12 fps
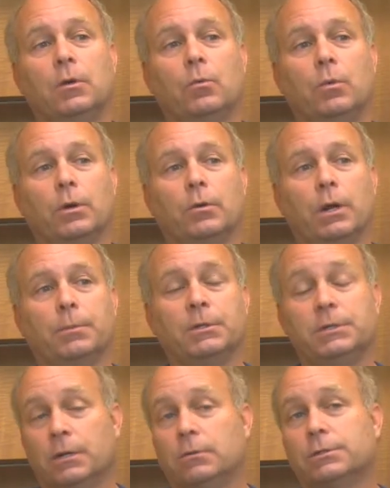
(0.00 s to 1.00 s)
where I'm
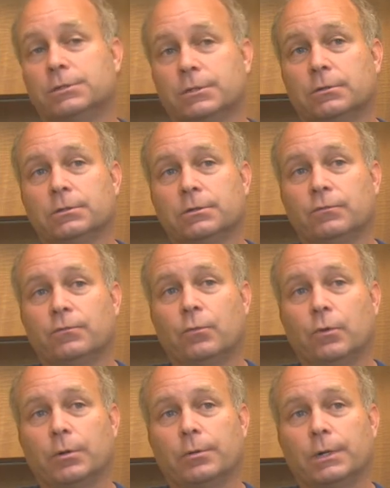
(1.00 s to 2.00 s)
the dental consultant
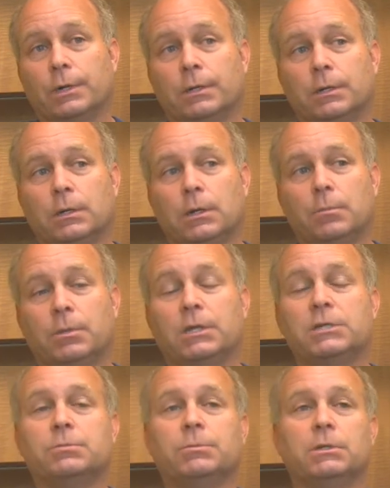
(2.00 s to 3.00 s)
for
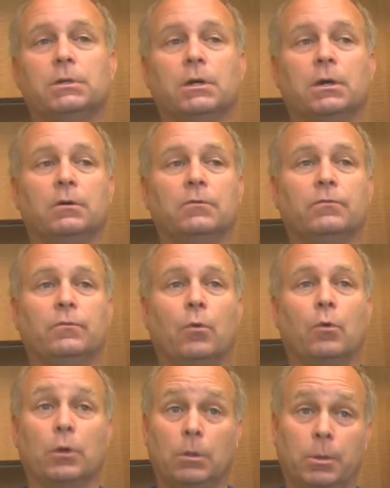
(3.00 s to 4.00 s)
placement of
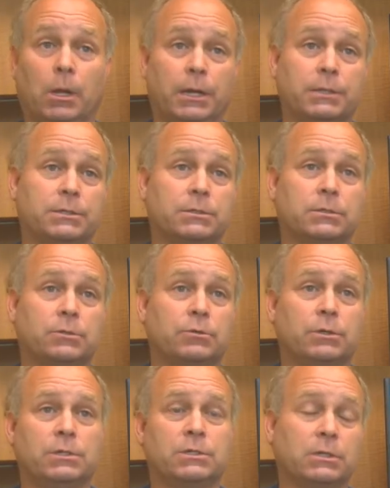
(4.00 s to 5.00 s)
oral appliances to
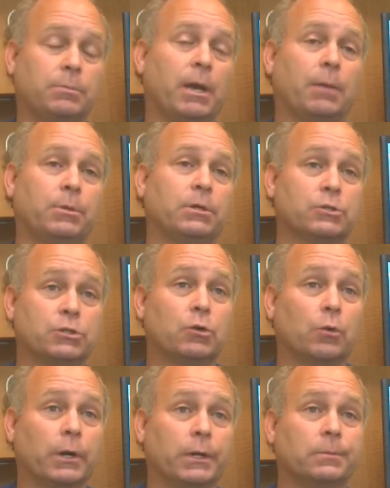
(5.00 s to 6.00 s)
treat sleep apnea and
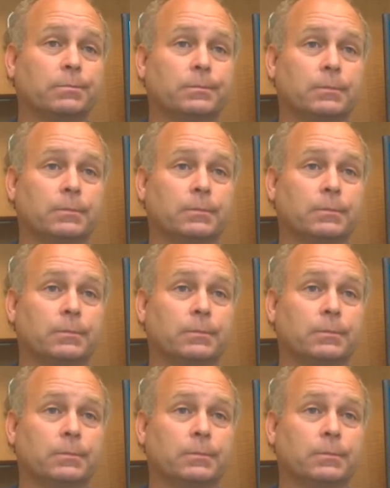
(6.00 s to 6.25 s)
snoring.